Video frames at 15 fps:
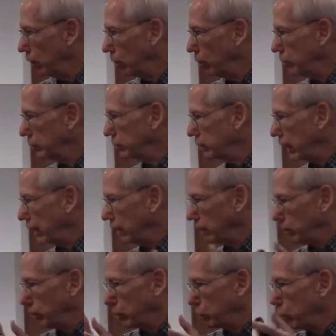or
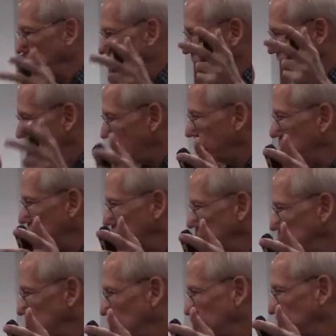second, between the seventh and
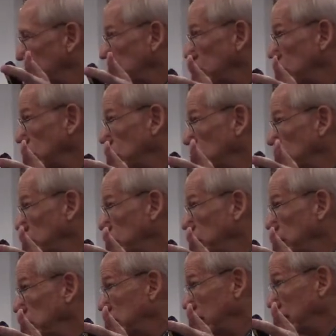second centuries
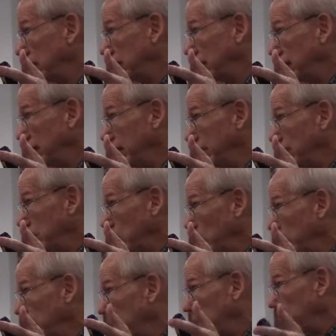BC.
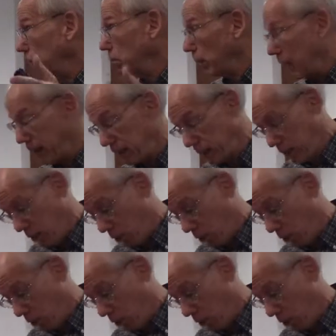Okay, that's a mighty